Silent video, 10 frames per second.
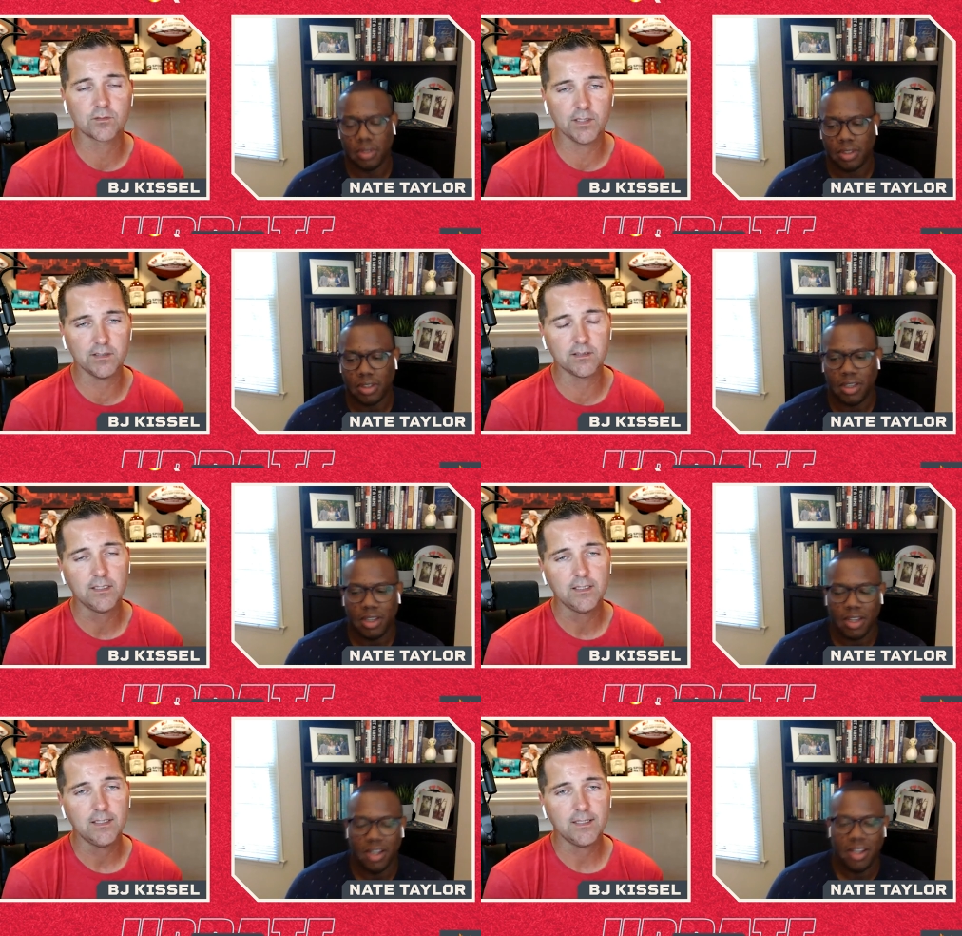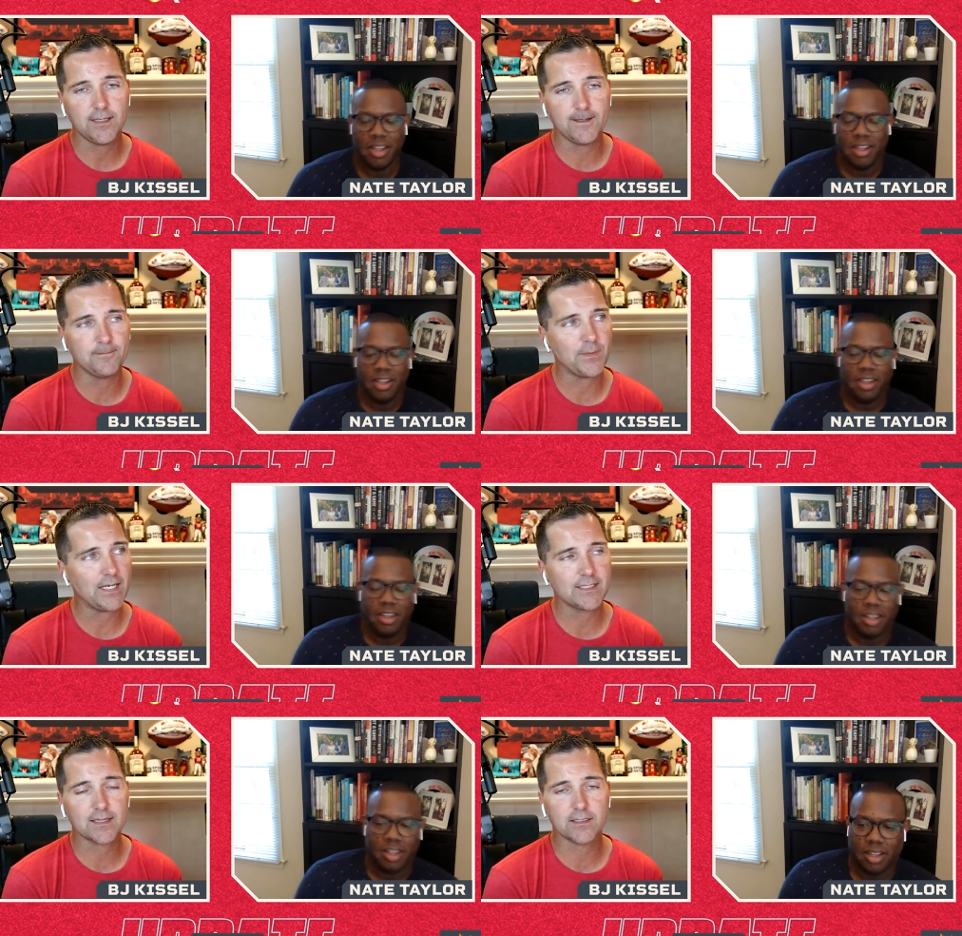Speaker 1: written at
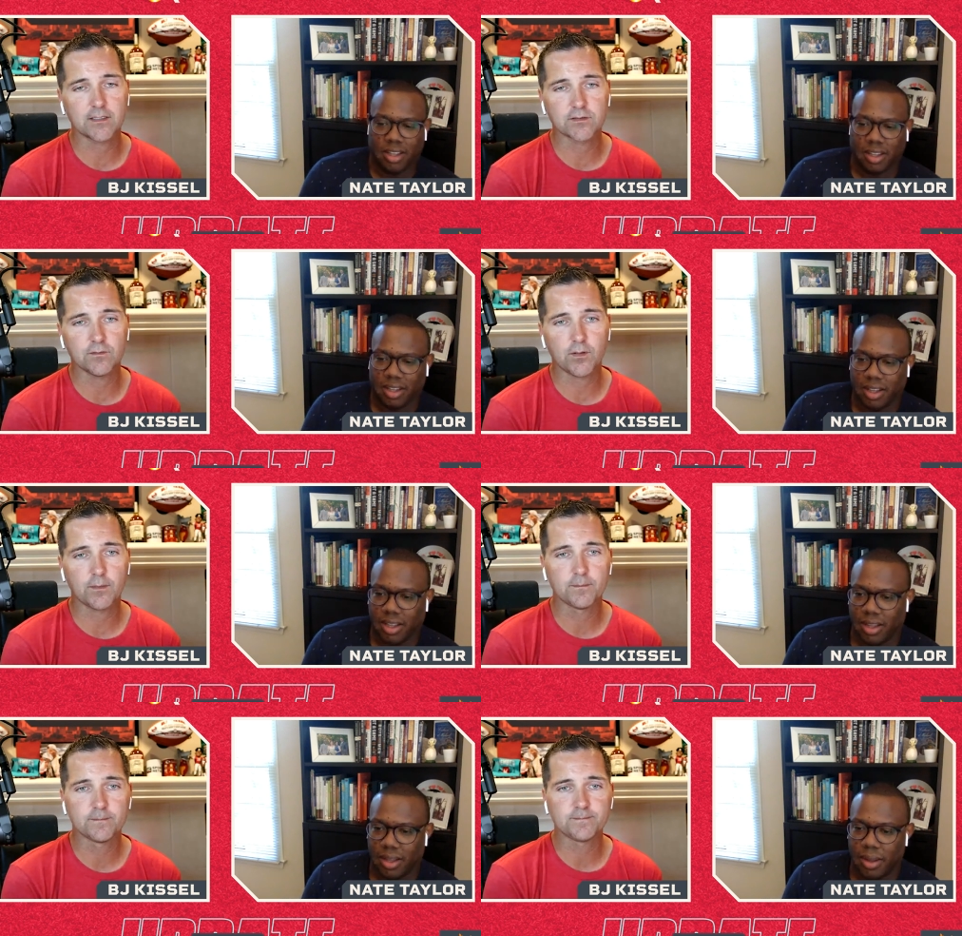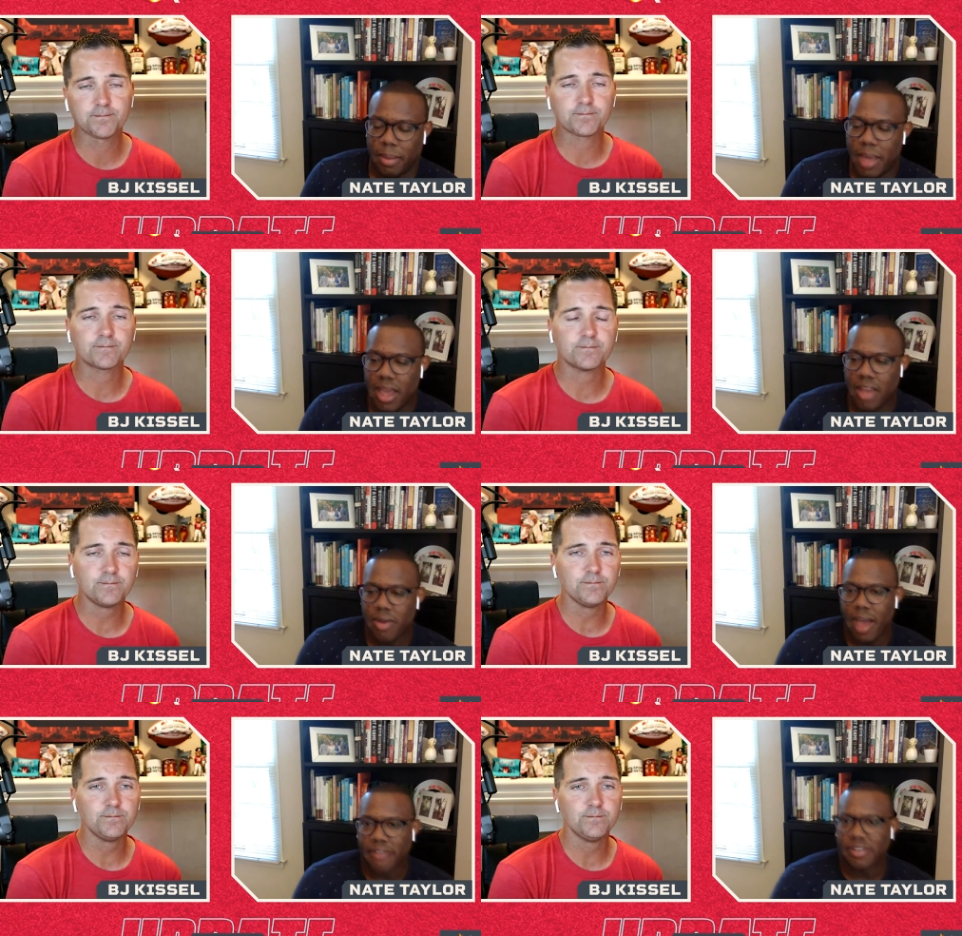The Athletic
Speaker 2: so far?
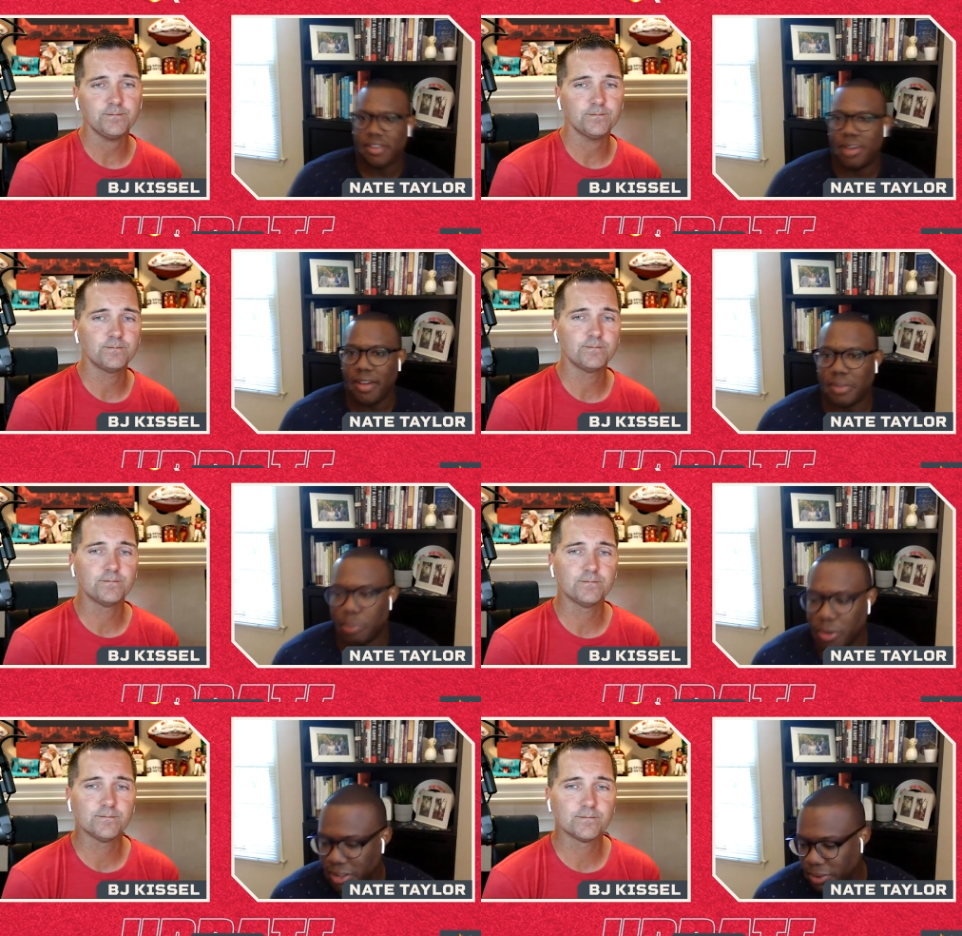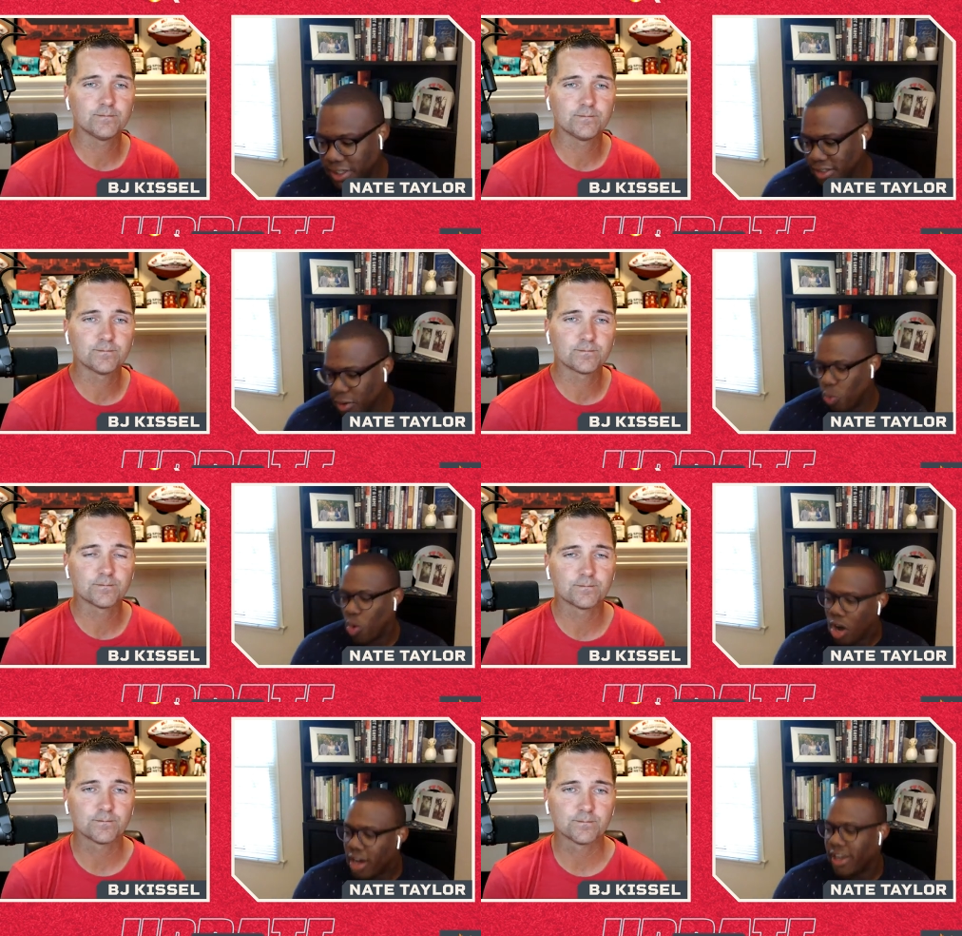Man, you have to push me into
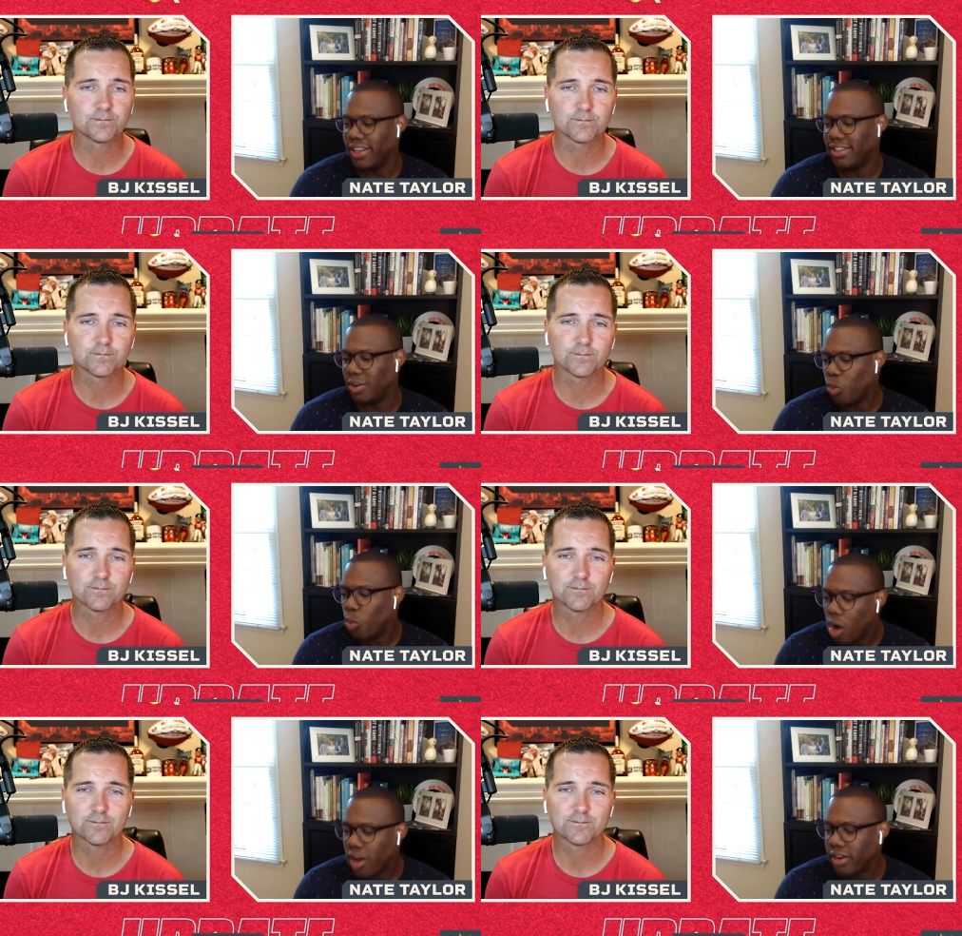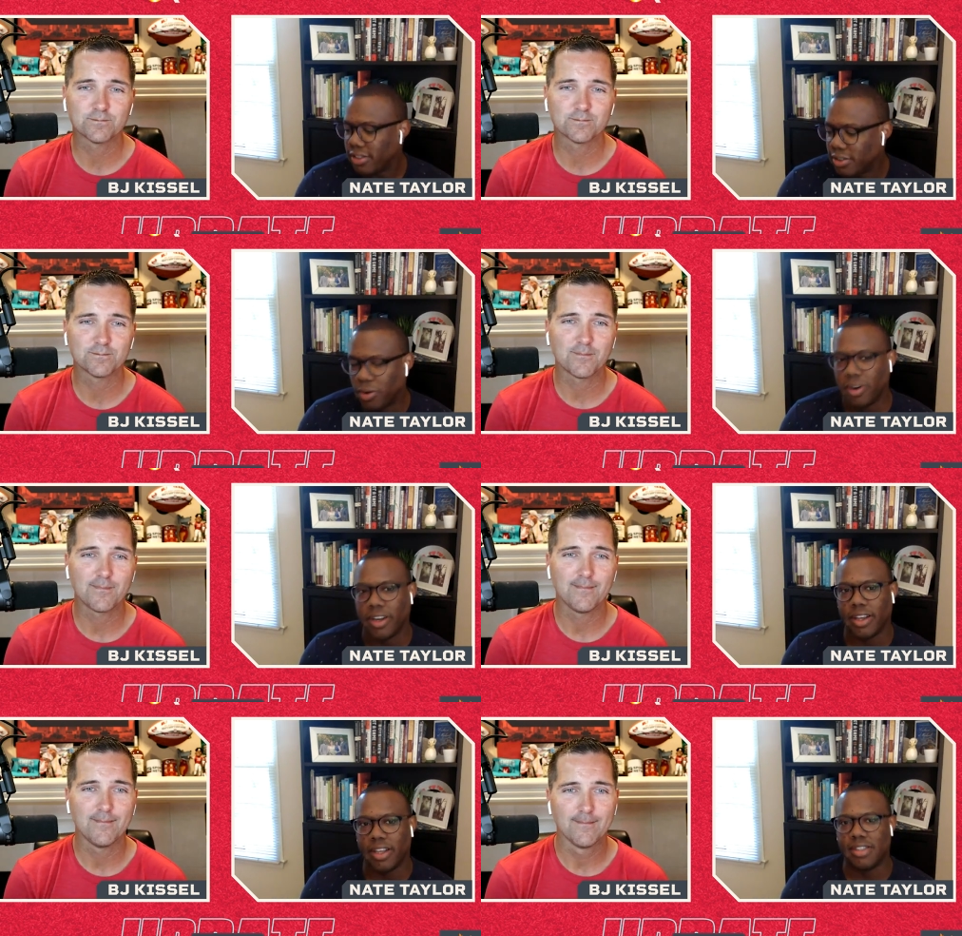one
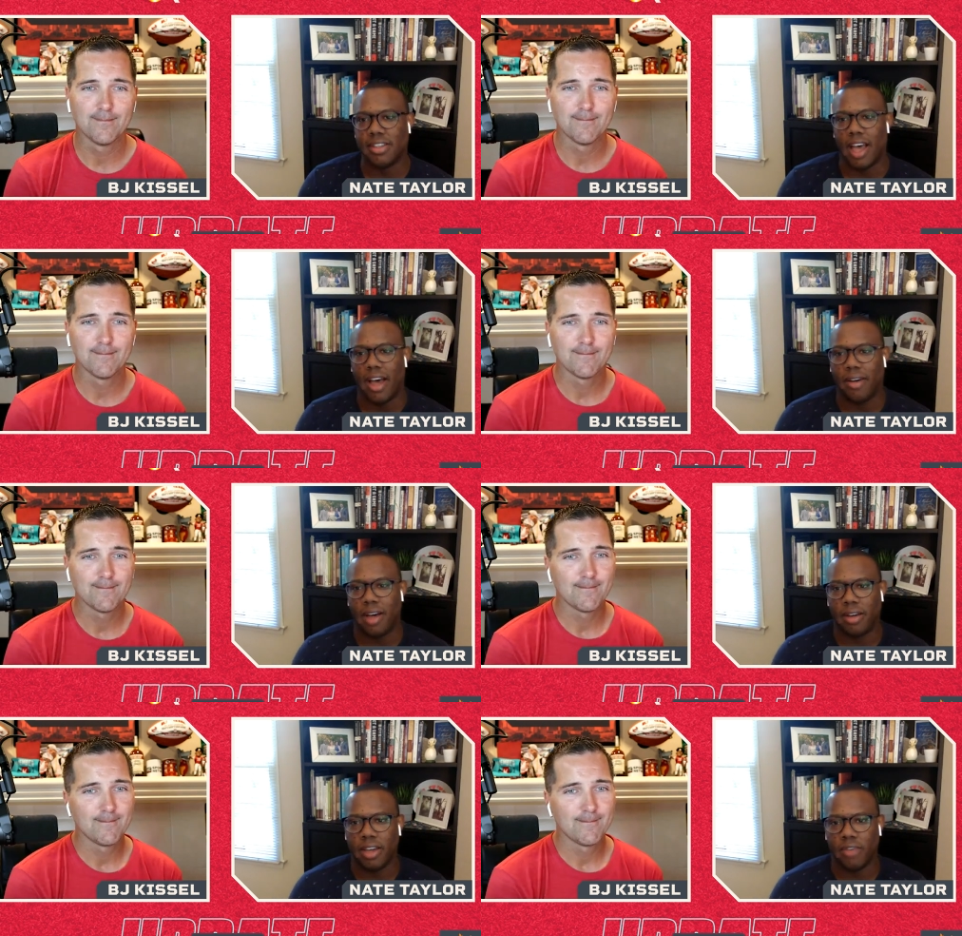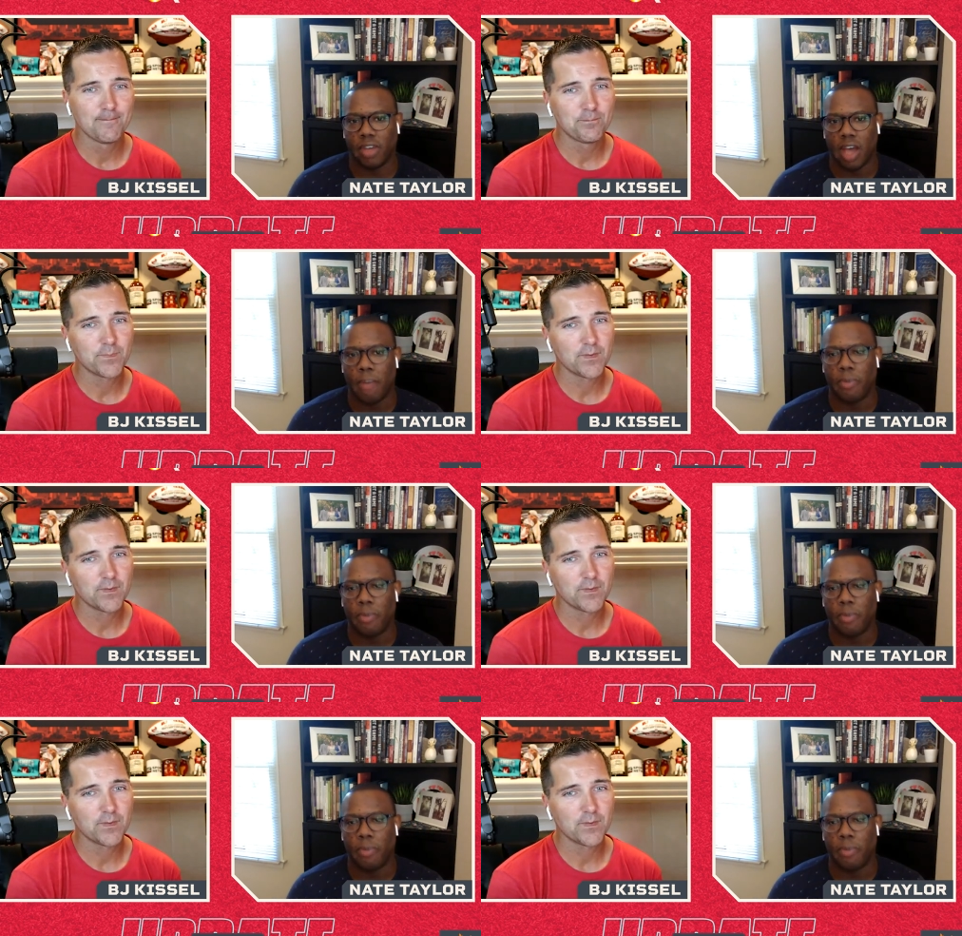story, because I'll give a